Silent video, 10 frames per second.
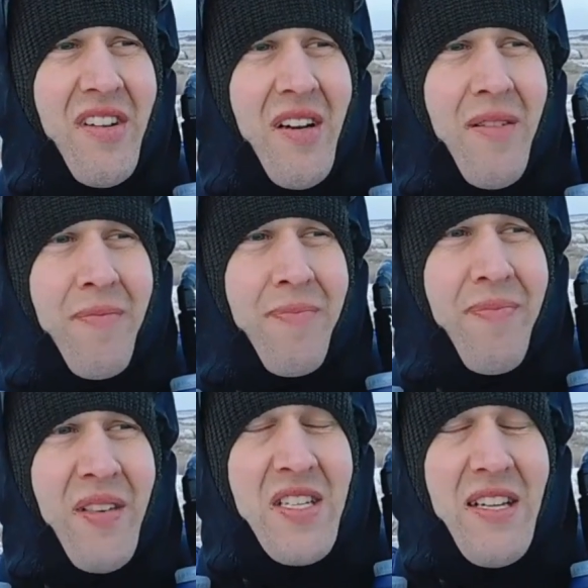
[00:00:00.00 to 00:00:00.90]
and
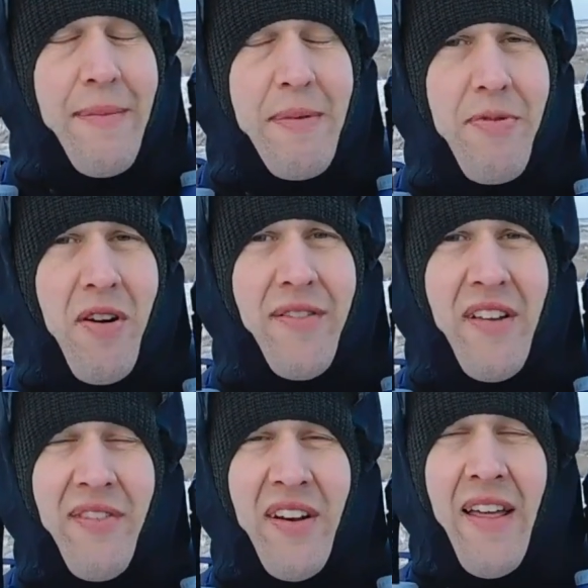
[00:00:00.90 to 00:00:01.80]
sleep
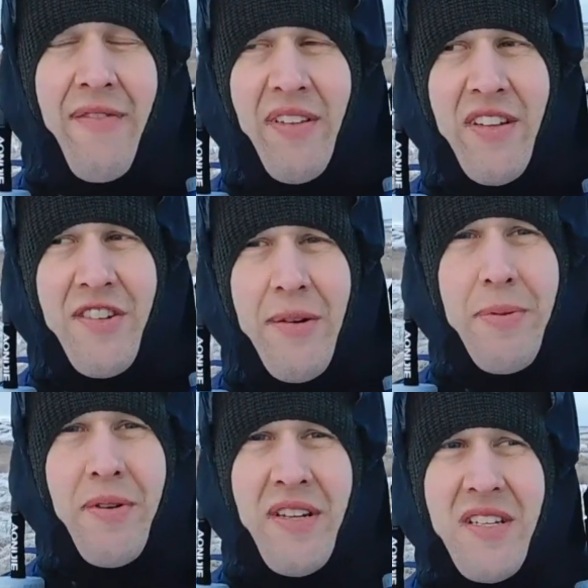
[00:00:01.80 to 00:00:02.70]
deprived even leaving the
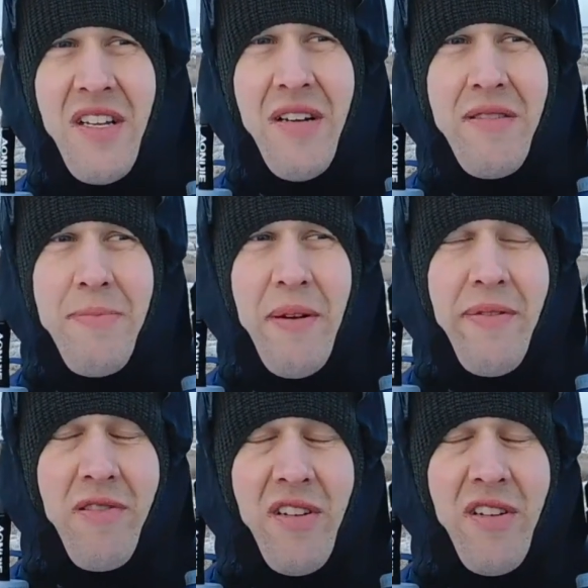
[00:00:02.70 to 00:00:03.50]
checkpoint, so it's a bit of a